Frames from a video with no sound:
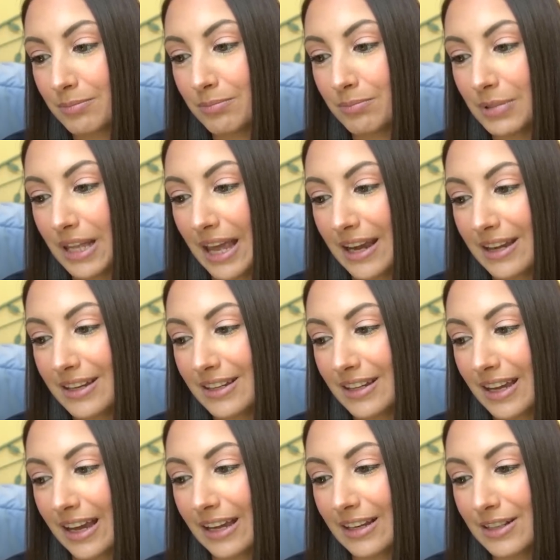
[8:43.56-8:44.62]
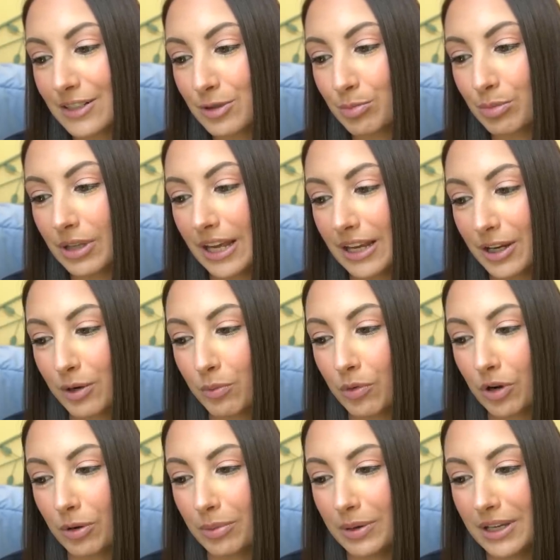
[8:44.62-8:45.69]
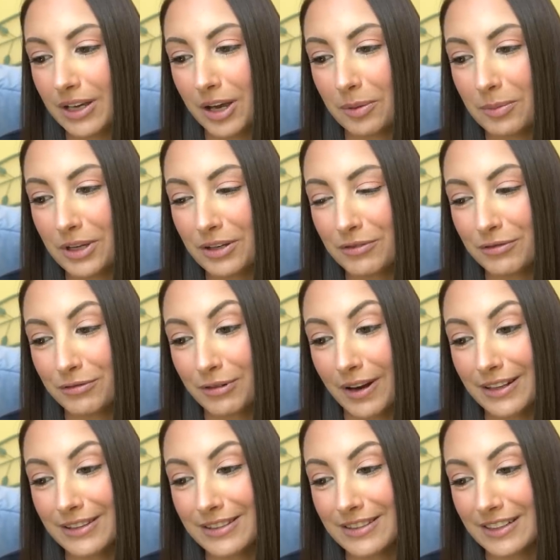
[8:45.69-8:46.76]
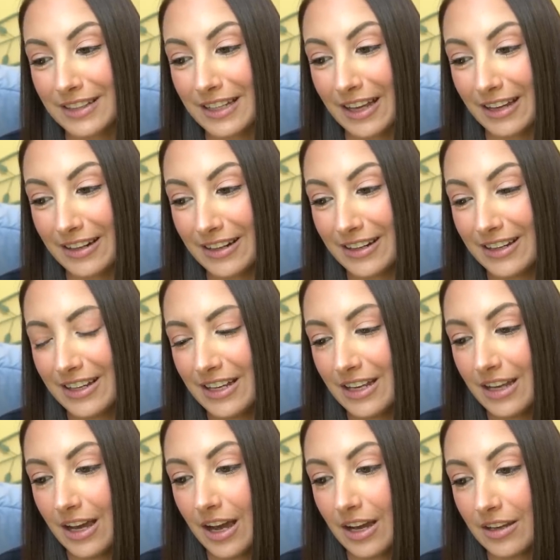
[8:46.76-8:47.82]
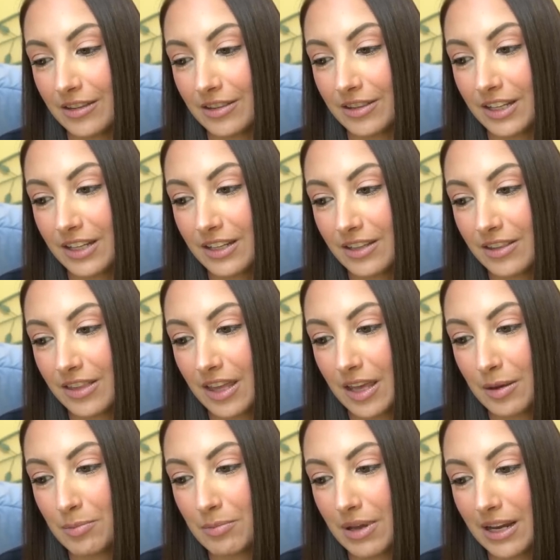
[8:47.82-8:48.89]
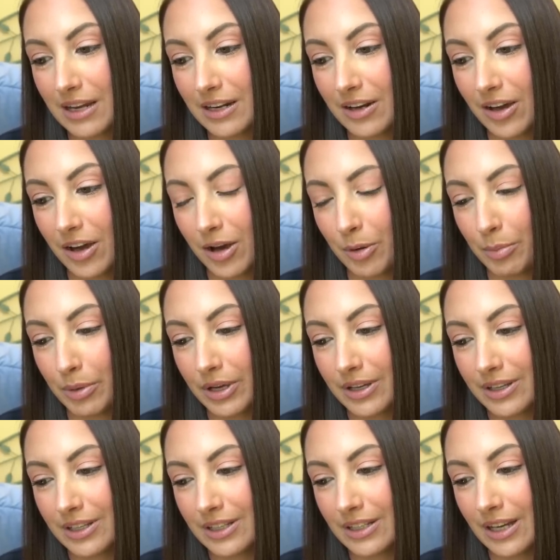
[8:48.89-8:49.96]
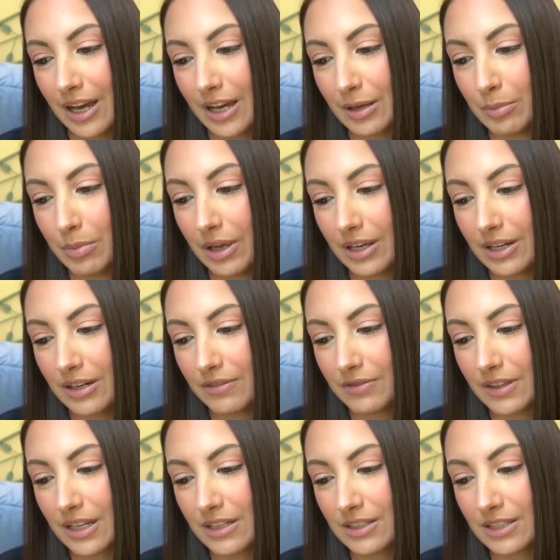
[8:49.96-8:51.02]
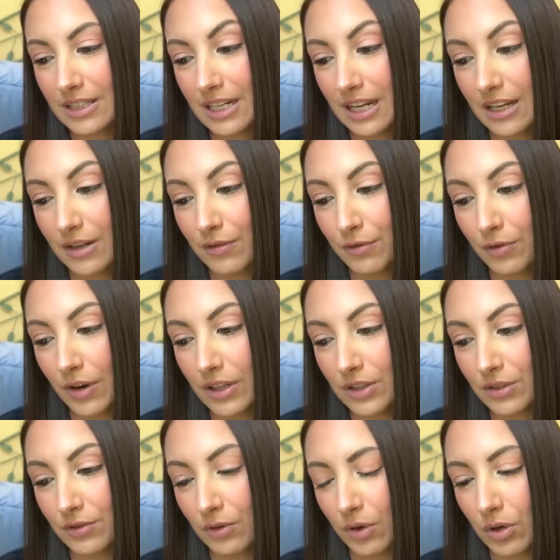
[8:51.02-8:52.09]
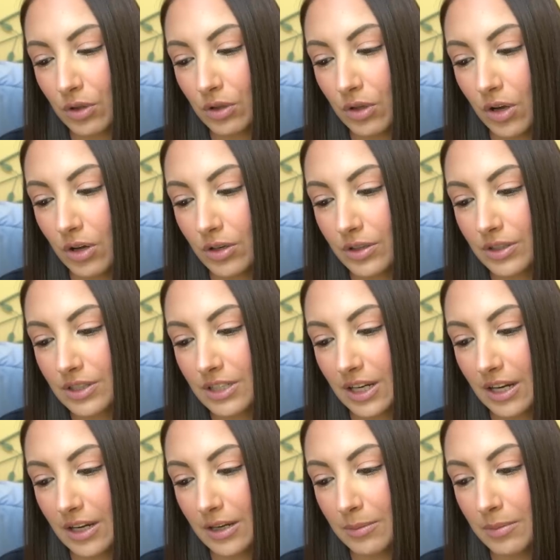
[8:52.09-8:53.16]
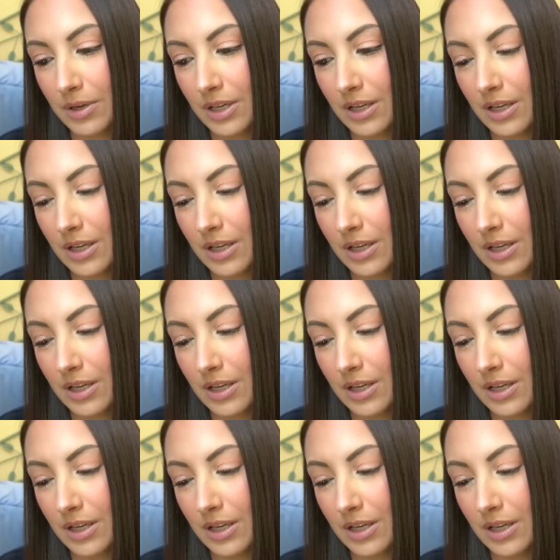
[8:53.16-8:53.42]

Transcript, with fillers: Blank and blank were becoming friends again. I think they made up. I bet if they stayed friends for a long time,